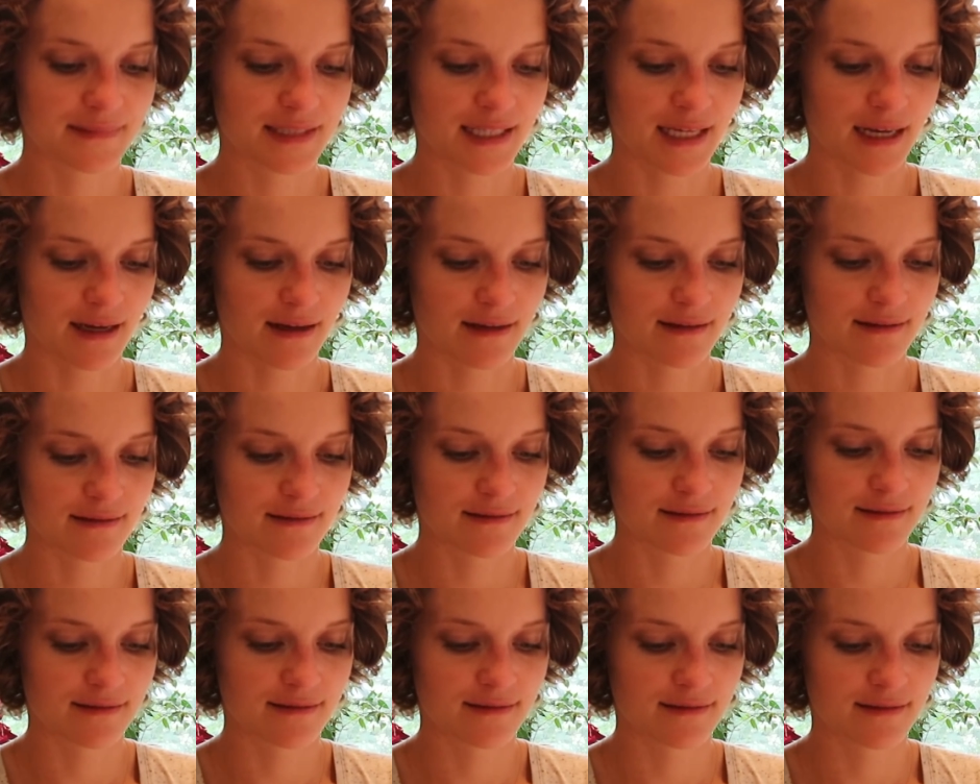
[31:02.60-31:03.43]
yeah,
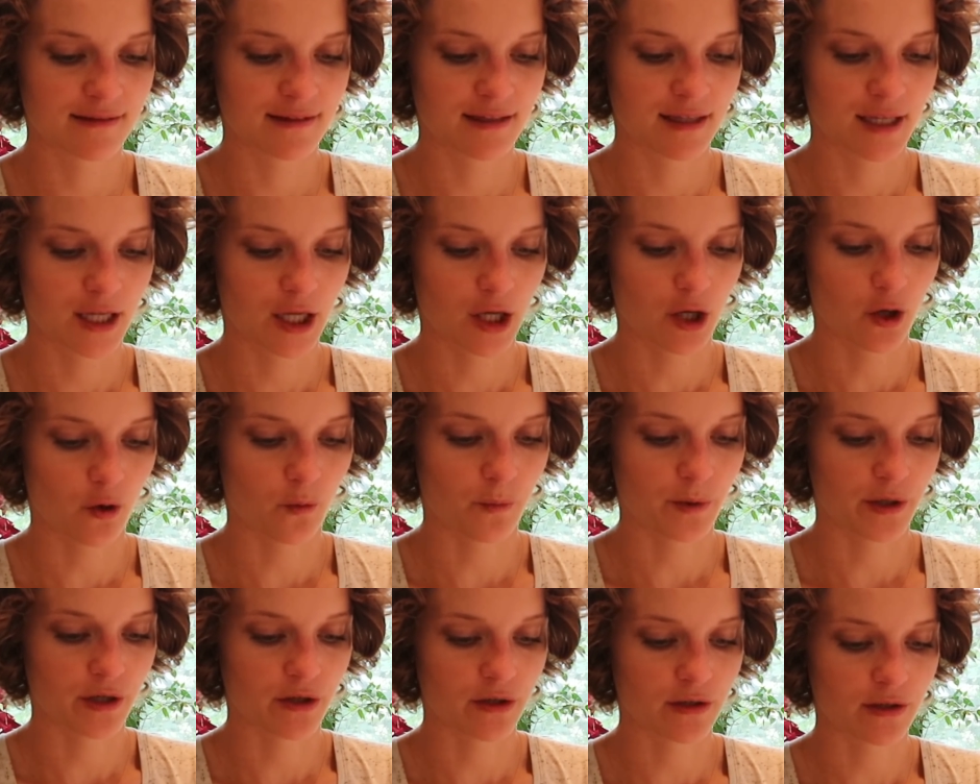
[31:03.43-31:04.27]

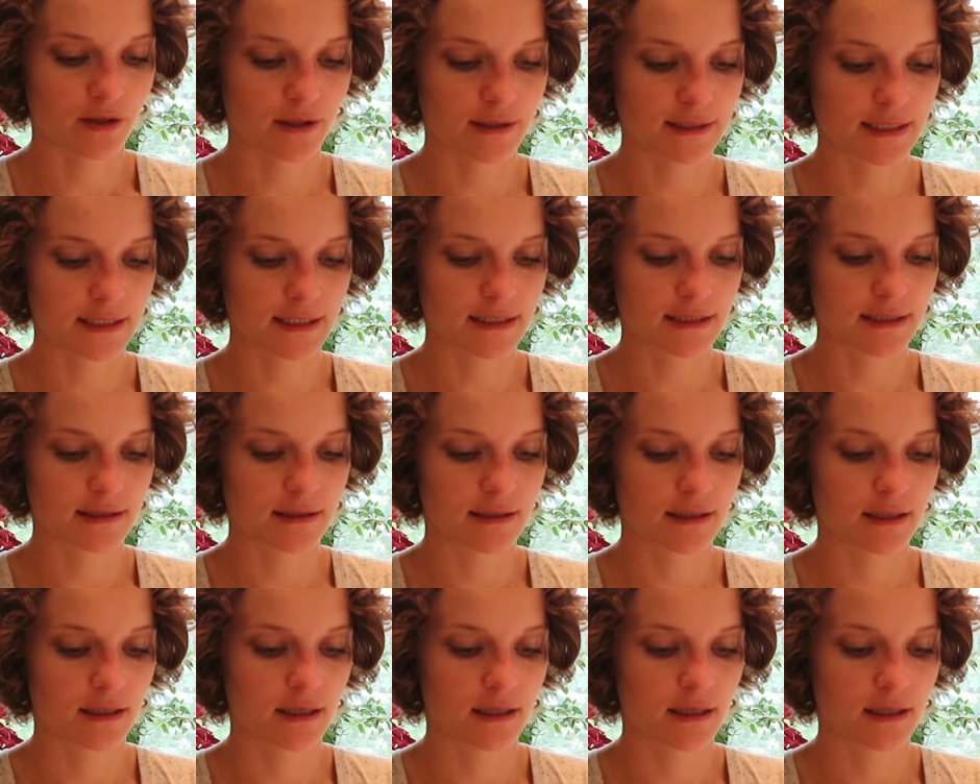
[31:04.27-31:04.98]
open your closet.